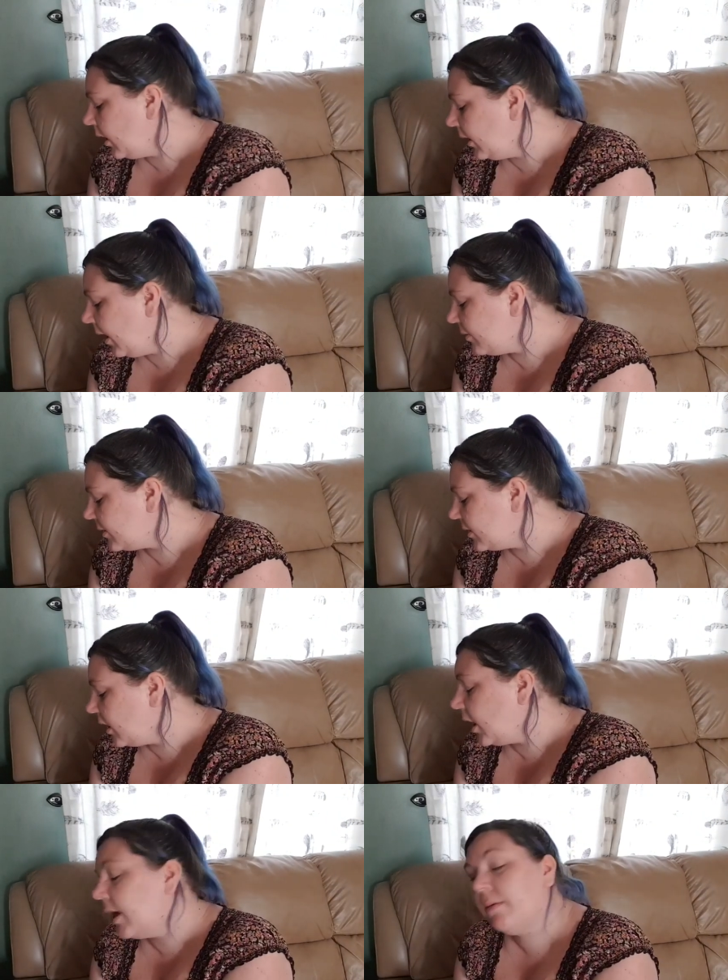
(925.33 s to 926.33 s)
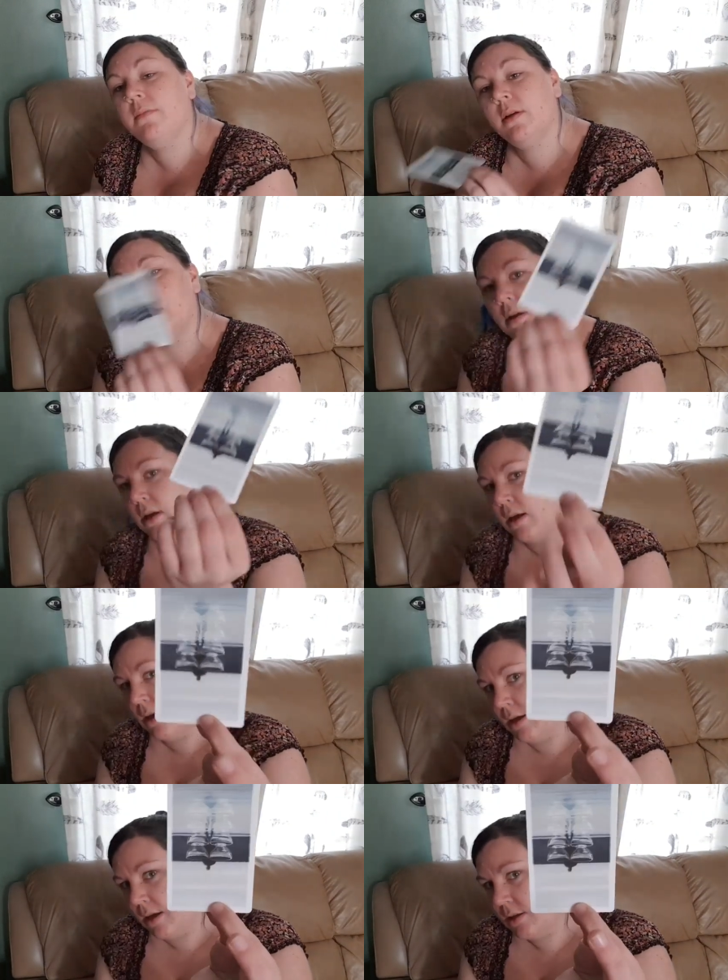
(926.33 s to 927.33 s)
and now is the time
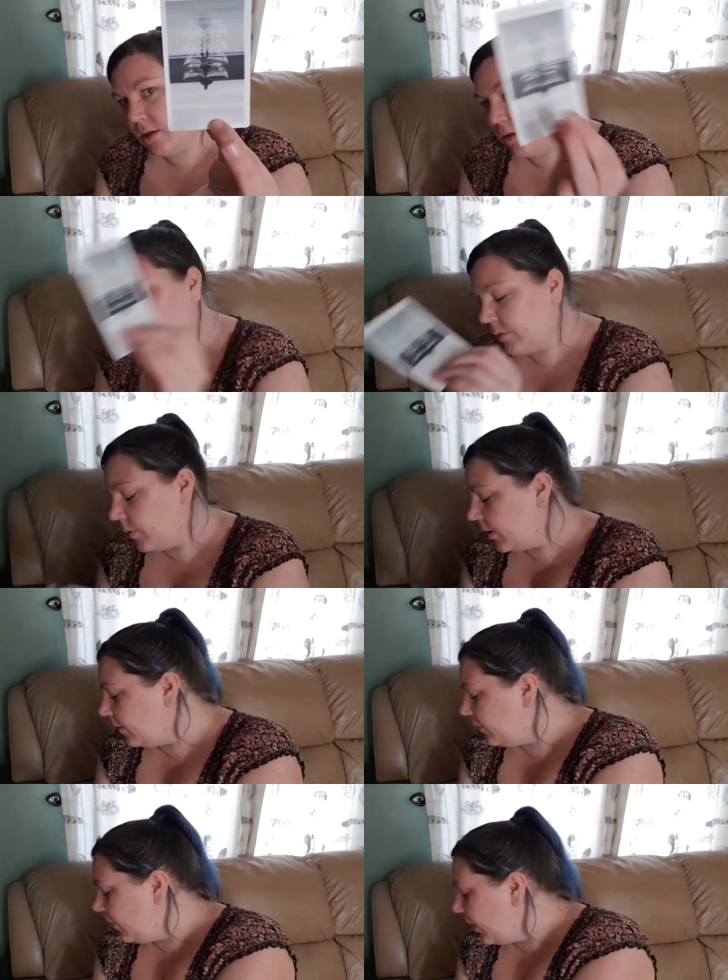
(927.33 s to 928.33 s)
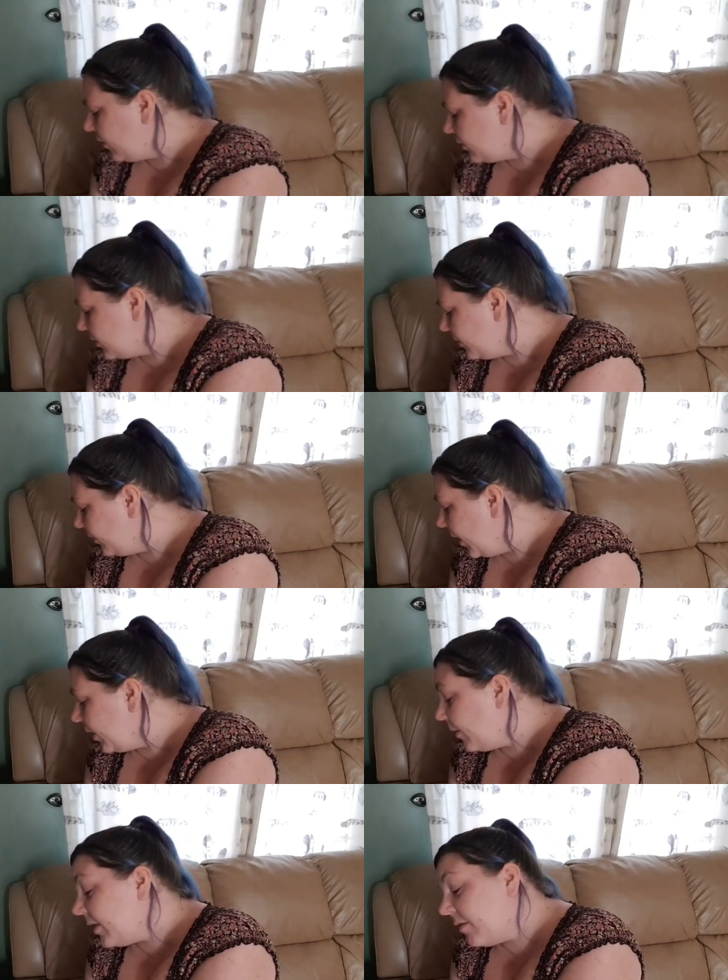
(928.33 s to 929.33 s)
to look for what they've found. But
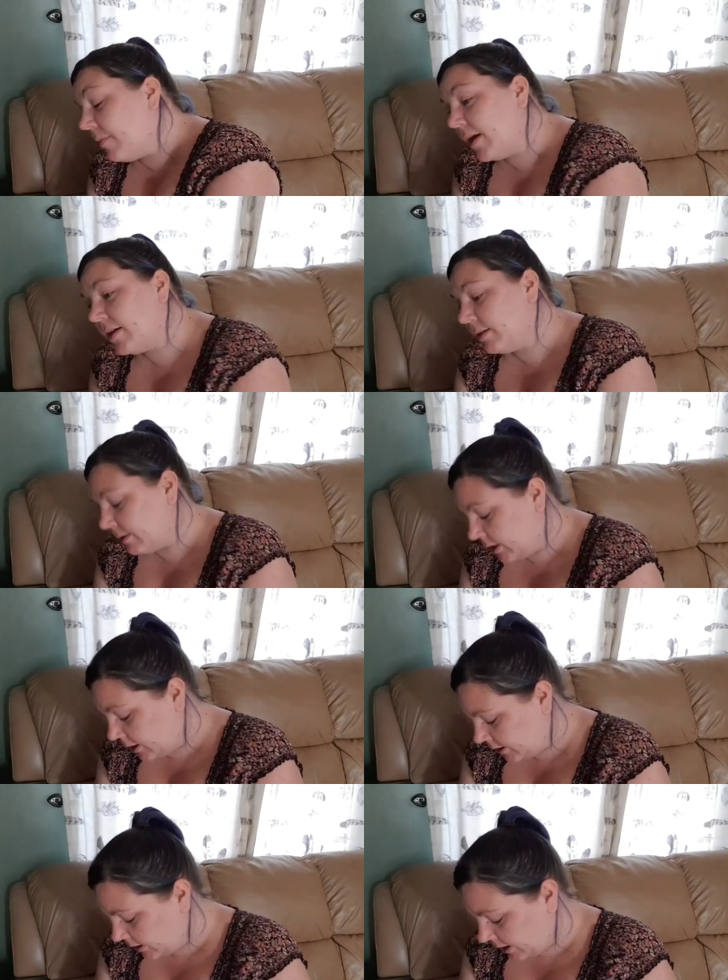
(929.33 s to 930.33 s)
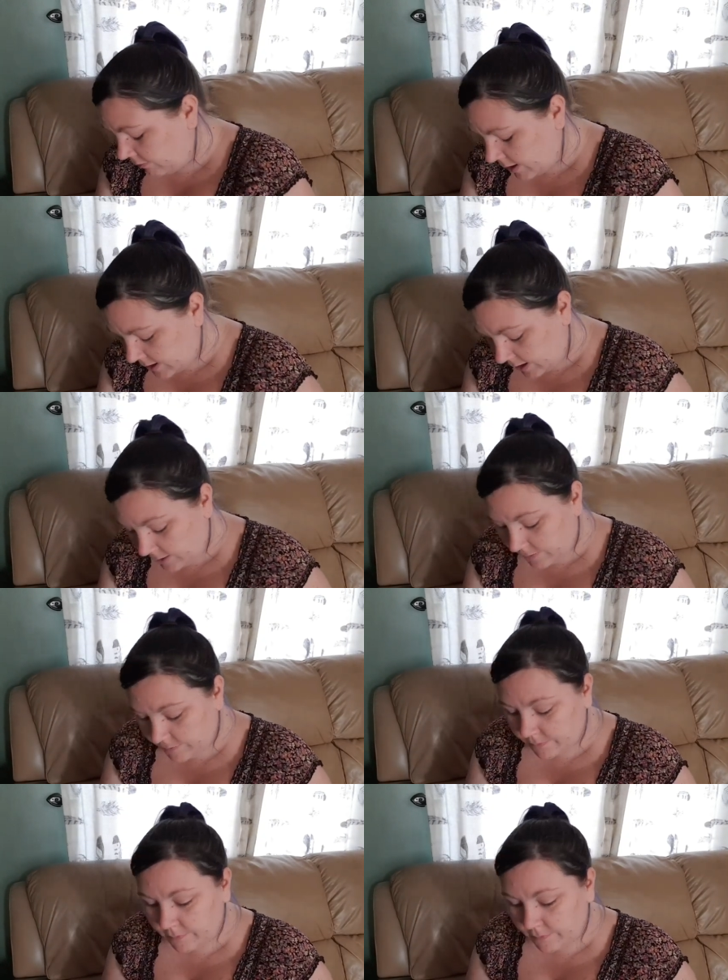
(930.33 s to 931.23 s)
anyway, they've made a decision that they're ready.